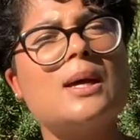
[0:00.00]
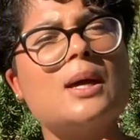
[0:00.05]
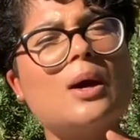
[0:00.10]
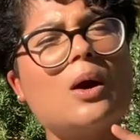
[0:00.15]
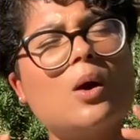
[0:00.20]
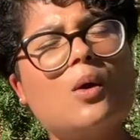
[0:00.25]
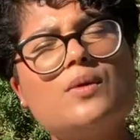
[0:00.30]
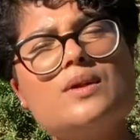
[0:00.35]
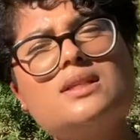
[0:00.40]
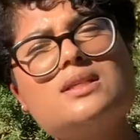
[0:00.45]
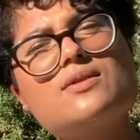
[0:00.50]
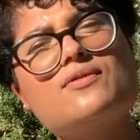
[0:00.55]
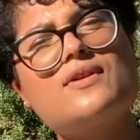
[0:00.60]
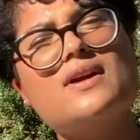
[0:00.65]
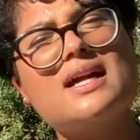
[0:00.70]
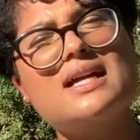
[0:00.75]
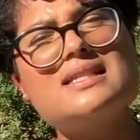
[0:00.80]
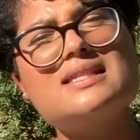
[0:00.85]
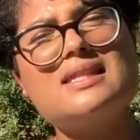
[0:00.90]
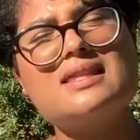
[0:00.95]
all these different
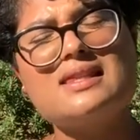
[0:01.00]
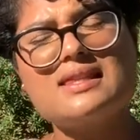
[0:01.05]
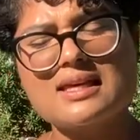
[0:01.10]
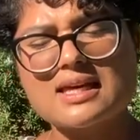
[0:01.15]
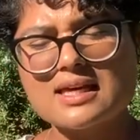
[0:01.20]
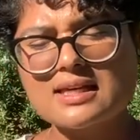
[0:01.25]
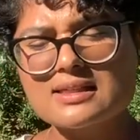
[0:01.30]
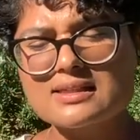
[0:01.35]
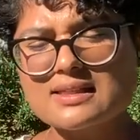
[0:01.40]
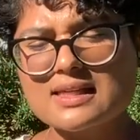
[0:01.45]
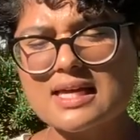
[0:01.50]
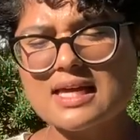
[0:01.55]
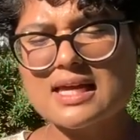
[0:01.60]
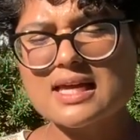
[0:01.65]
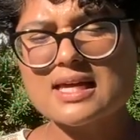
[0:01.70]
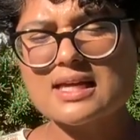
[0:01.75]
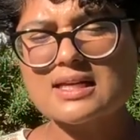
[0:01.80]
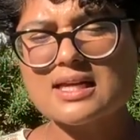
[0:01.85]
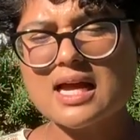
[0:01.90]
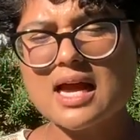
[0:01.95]
kinds of things,
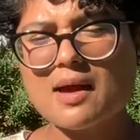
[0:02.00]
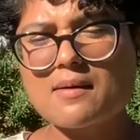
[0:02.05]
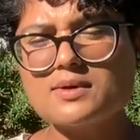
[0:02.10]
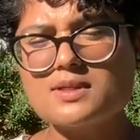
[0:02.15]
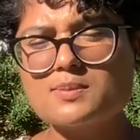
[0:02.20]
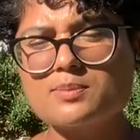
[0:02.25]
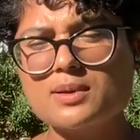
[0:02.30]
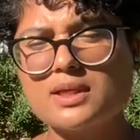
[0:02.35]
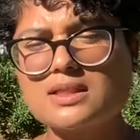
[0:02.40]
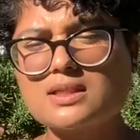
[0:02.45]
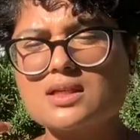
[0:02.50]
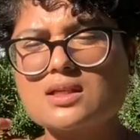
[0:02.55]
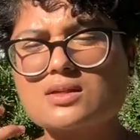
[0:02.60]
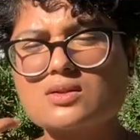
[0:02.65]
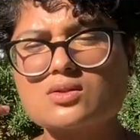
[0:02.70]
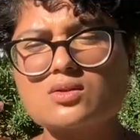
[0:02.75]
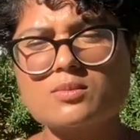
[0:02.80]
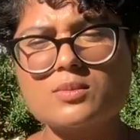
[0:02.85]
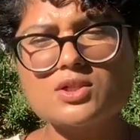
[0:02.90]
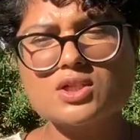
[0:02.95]
and I was placing
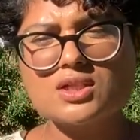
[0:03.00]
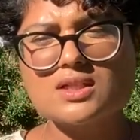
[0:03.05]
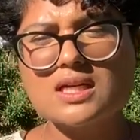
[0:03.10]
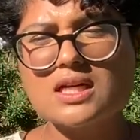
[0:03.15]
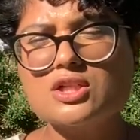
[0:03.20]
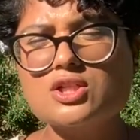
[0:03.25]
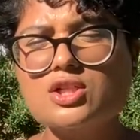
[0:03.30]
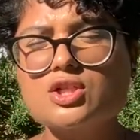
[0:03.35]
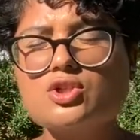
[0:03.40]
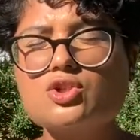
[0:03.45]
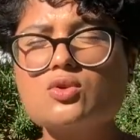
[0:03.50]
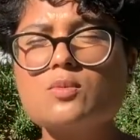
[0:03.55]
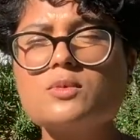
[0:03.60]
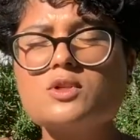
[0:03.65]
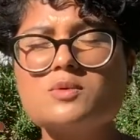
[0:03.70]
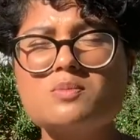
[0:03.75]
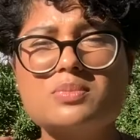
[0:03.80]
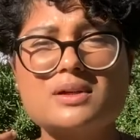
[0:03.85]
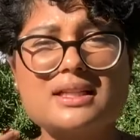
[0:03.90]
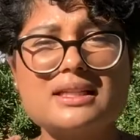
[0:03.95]
so much attention, so
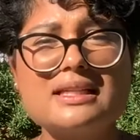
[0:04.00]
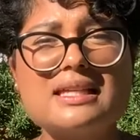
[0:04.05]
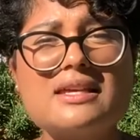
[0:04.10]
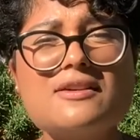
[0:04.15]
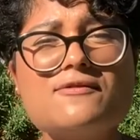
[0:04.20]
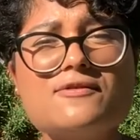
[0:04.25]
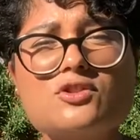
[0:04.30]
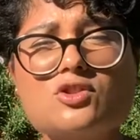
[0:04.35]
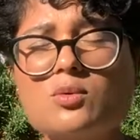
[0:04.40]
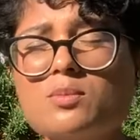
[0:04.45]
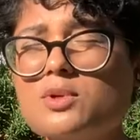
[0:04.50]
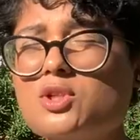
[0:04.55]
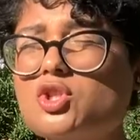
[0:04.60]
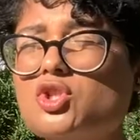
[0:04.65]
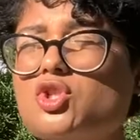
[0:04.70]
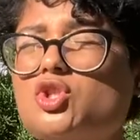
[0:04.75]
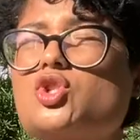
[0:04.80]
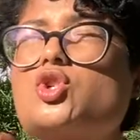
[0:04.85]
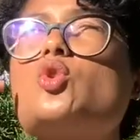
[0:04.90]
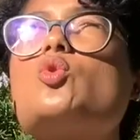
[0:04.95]
much belief, so
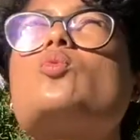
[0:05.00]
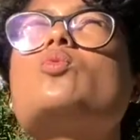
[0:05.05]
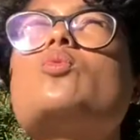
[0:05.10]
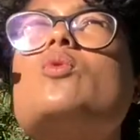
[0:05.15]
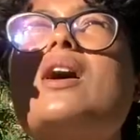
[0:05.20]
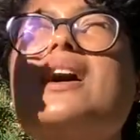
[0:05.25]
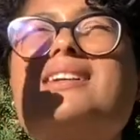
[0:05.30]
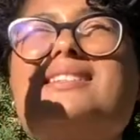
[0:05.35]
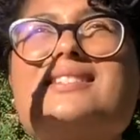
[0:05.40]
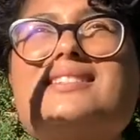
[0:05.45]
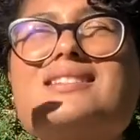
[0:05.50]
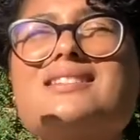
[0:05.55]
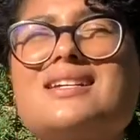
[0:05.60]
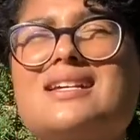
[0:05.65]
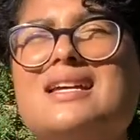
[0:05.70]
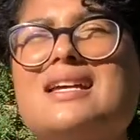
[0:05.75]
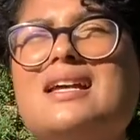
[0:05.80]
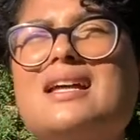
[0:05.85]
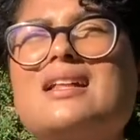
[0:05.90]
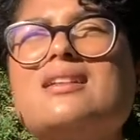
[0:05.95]
much trust,
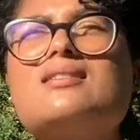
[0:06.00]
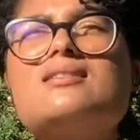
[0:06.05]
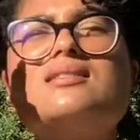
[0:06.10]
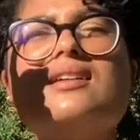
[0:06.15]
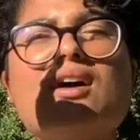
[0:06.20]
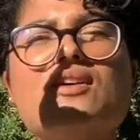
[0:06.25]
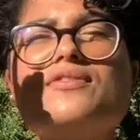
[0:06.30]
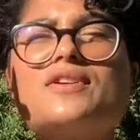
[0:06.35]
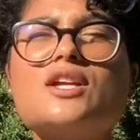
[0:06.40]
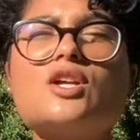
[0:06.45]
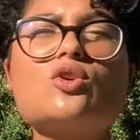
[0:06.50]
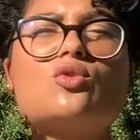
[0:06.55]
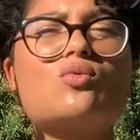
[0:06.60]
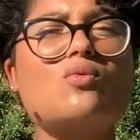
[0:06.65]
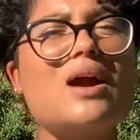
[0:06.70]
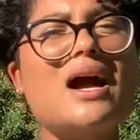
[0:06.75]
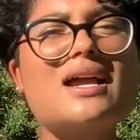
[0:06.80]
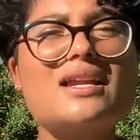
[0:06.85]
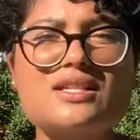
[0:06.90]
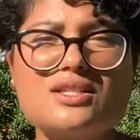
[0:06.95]
love, and
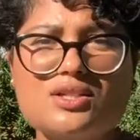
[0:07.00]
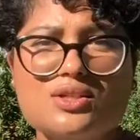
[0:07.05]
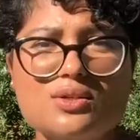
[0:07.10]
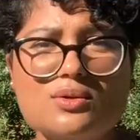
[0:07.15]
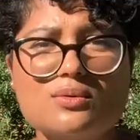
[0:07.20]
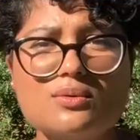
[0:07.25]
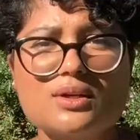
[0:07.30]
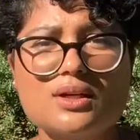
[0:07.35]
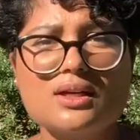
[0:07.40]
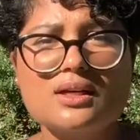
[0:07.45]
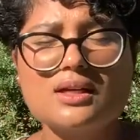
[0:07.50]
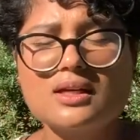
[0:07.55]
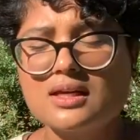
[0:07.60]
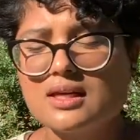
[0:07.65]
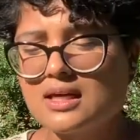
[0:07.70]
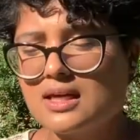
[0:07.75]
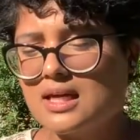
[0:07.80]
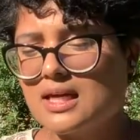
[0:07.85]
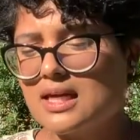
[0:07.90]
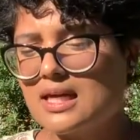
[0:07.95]
gratitude
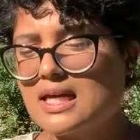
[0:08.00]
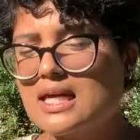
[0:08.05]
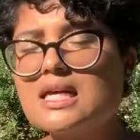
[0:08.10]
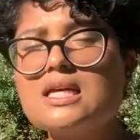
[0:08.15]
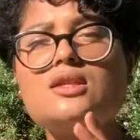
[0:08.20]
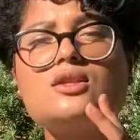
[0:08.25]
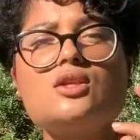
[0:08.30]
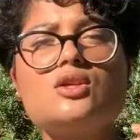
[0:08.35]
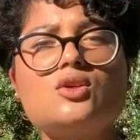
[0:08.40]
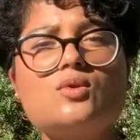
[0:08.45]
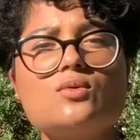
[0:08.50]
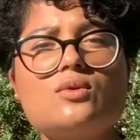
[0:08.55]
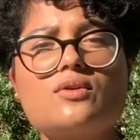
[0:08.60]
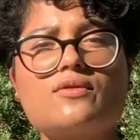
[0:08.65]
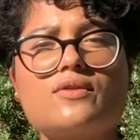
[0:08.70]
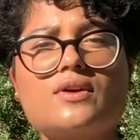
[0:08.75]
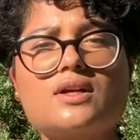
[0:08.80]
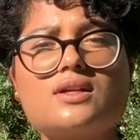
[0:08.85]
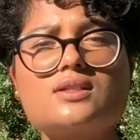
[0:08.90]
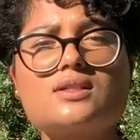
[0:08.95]
in the
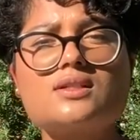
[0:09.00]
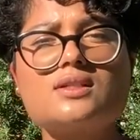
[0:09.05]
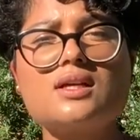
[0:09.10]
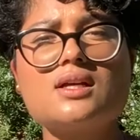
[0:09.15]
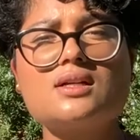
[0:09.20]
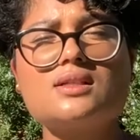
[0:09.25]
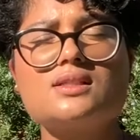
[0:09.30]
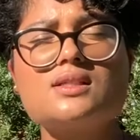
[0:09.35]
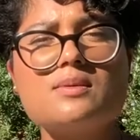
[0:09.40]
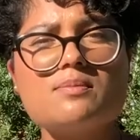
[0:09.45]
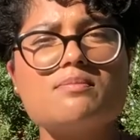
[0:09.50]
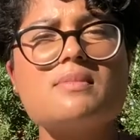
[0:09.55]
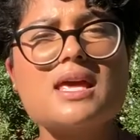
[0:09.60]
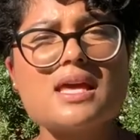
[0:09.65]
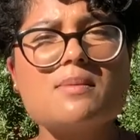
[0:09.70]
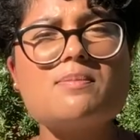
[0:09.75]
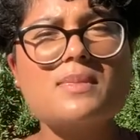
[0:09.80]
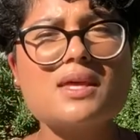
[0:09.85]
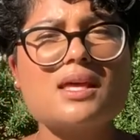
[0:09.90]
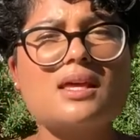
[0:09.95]
universe to
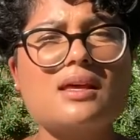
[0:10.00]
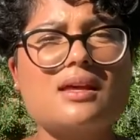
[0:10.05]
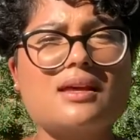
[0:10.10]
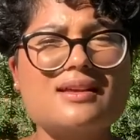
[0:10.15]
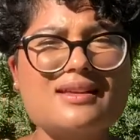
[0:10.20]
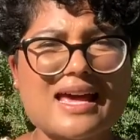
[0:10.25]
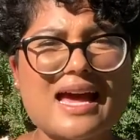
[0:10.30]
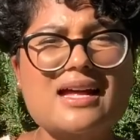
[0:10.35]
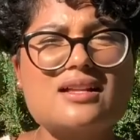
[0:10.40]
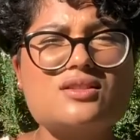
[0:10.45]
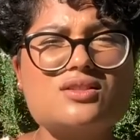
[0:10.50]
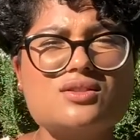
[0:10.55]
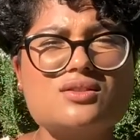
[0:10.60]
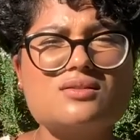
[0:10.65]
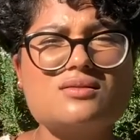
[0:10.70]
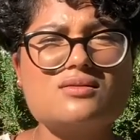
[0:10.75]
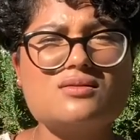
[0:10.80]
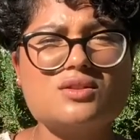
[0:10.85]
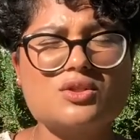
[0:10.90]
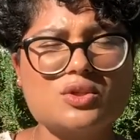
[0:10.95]
make me get
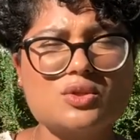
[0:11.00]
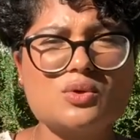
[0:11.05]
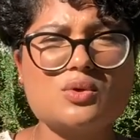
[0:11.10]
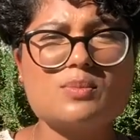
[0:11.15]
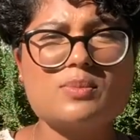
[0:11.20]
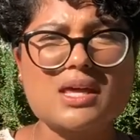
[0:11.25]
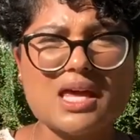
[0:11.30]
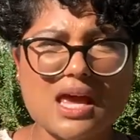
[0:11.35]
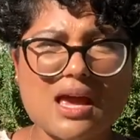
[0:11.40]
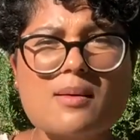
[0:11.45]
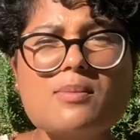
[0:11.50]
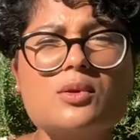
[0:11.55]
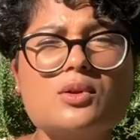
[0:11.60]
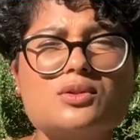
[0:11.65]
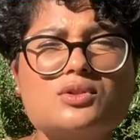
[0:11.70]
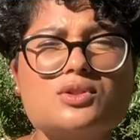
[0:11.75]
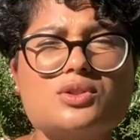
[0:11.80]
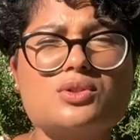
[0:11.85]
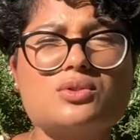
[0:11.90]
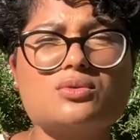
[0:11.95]
to be able
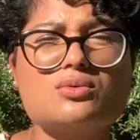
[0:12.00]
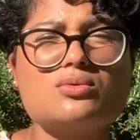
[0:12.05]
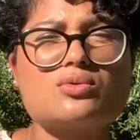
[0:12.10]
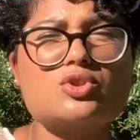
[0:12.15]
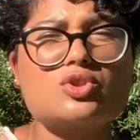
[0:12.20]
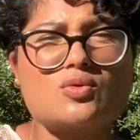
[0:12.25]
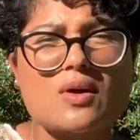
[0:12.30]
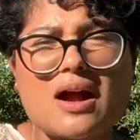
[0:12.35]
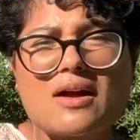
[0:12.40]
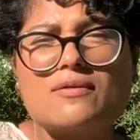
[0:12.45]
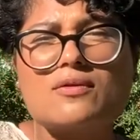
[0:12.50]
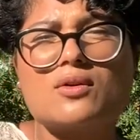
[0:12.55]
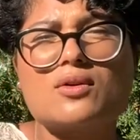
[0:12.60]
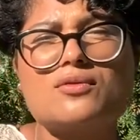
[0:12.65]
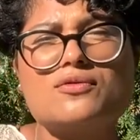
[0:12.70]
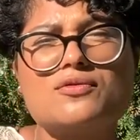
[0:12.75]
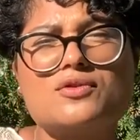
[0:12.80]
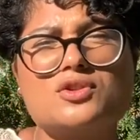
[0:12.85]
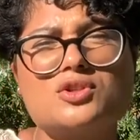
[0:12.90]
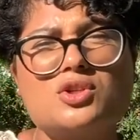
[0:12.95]
to travel
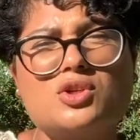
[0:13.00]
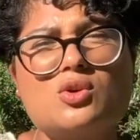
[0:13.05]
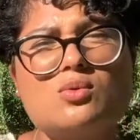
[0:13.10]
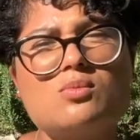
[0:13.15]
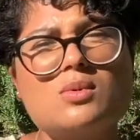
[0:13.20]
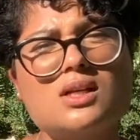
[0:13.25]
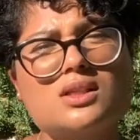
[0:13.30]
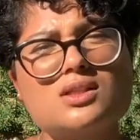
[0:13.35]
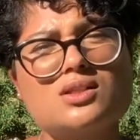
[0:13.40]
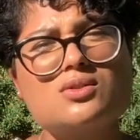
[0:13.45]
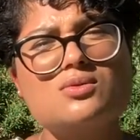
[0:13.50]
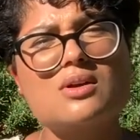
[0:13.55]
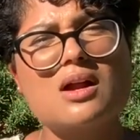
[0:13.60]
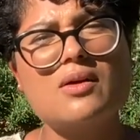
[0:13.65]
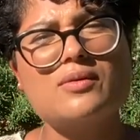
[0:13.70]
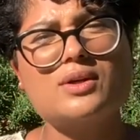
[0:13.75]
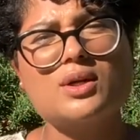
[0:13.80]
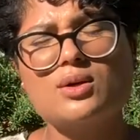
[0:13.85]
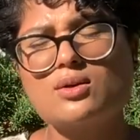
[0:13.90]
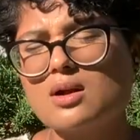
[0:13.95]
for 2 months
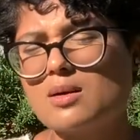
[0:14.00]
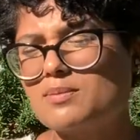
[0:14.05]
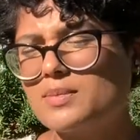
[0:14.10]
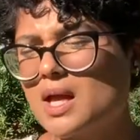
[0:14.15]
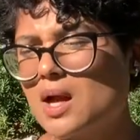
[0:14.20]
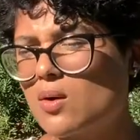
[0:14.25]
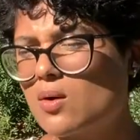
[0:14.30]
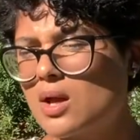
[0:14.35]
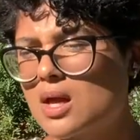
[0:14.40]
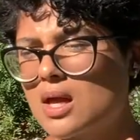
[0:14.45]
throughout Europe. Now,